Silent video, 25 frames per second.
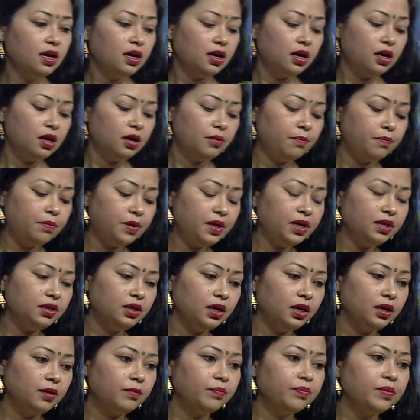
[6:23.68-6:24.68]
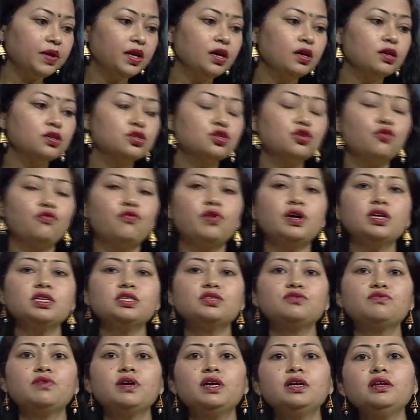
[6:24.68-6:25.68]
uh, breathing. So,
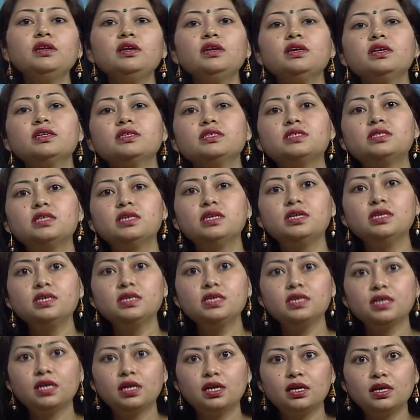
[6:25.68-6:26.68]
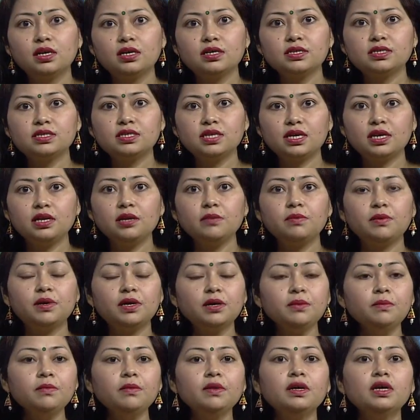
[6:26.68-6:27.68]
first one is the uh,
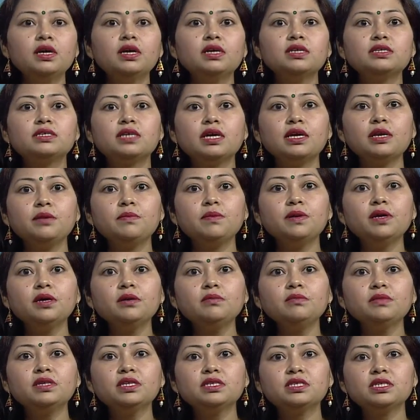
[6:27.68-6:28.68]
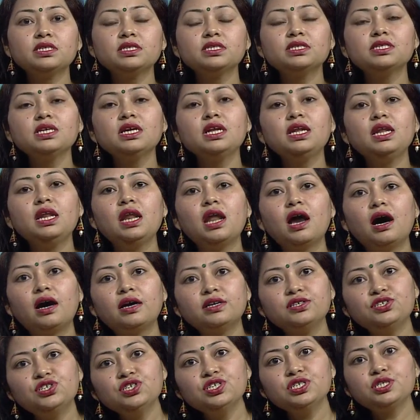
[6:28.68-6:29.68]
cerebrum. Cerebrum this is the
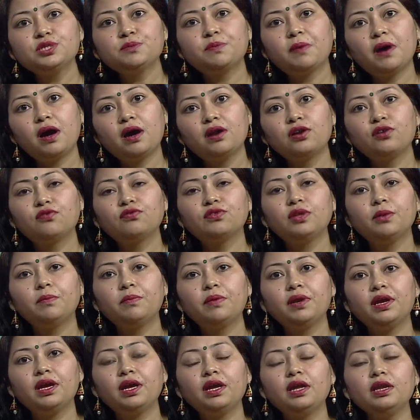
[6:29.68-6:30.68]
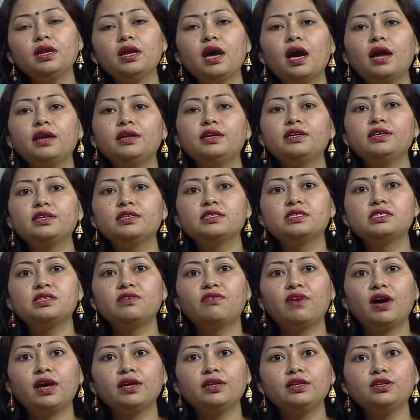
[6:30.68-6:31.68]
largest part of the brain and it is
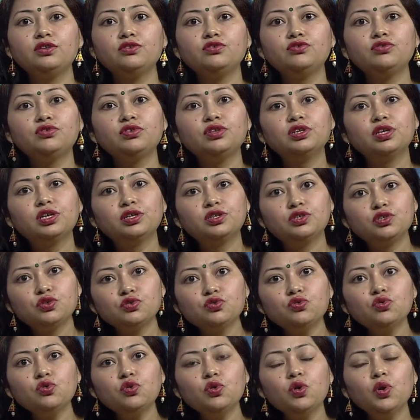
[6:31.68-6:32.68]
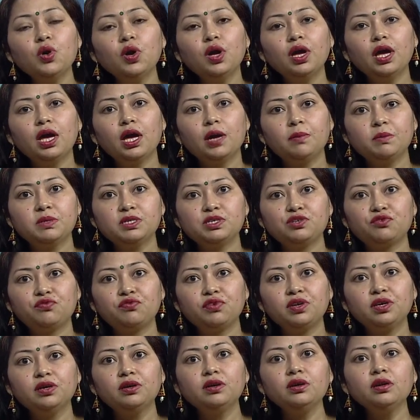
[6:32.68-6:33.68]
divided into the two
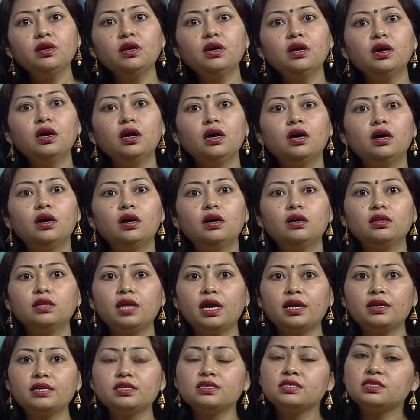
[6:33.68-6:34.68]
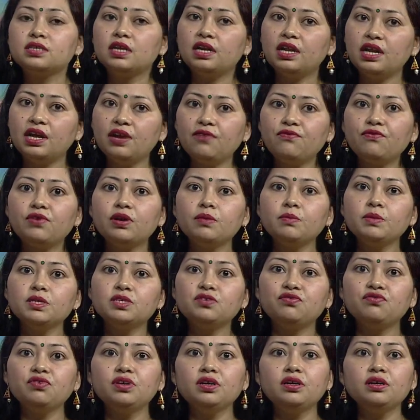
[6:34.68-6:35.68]
hemisphere uh, that is the left
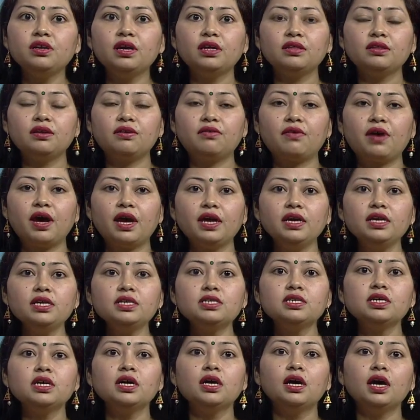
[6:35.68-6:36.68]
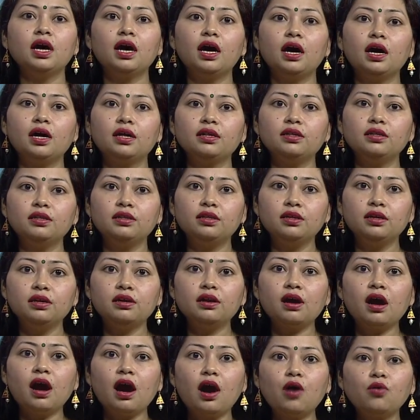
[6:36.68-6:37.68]
hemisphere and the right and
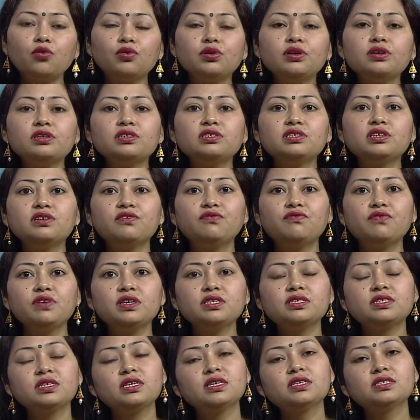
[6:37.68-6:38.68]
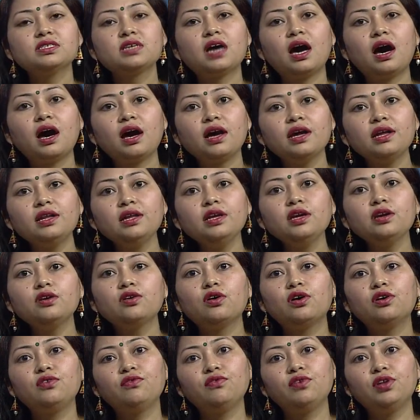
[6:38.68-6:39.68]
their outer surface is highly
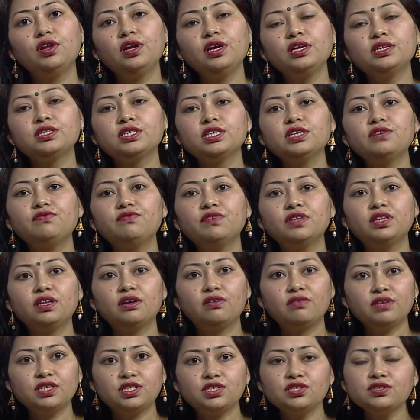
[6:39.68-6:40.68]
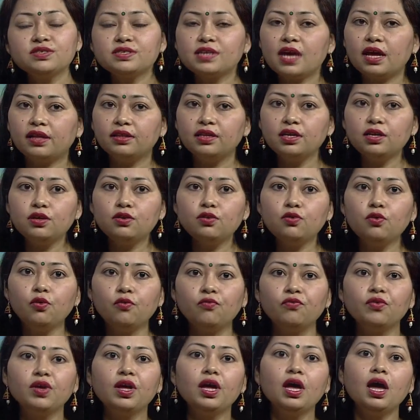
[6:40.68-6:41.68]
convoluted with the ridges and the groove
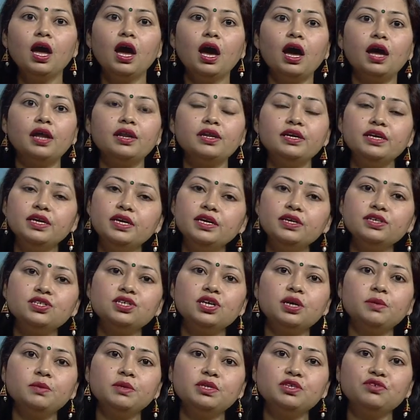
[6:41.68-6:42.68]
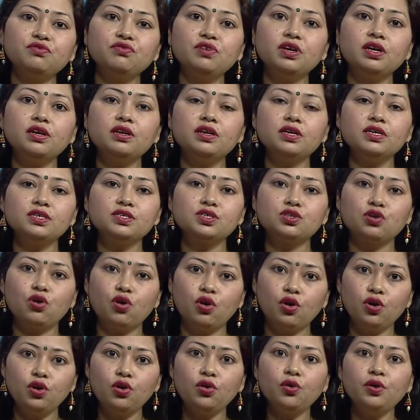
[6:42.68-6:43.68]
and each hemisphere is
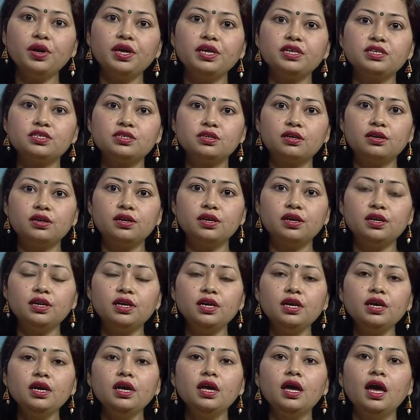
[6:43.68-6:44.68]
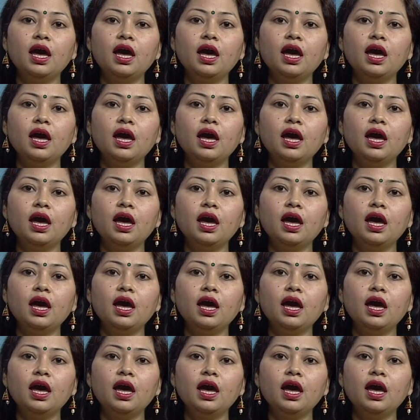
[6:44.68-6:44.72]
hollow internally